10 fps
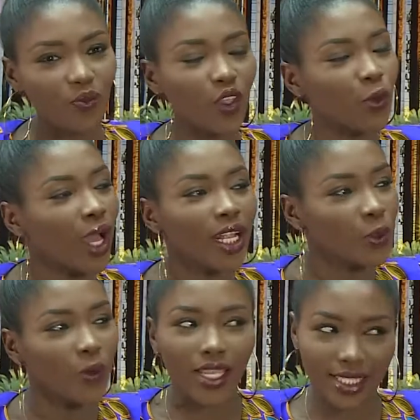you
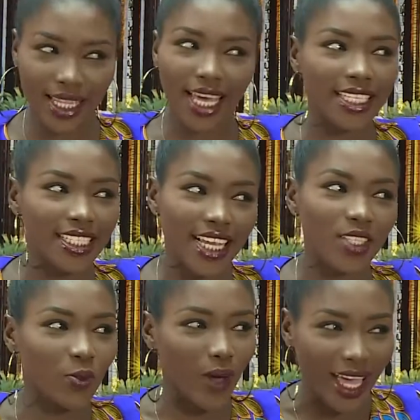can't understand.
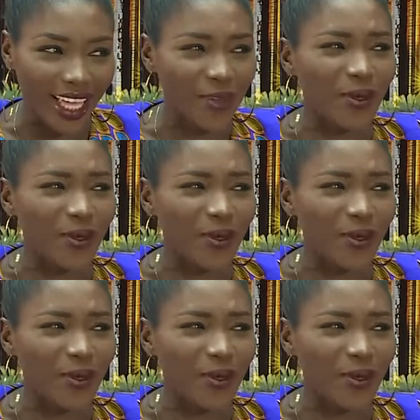That's why.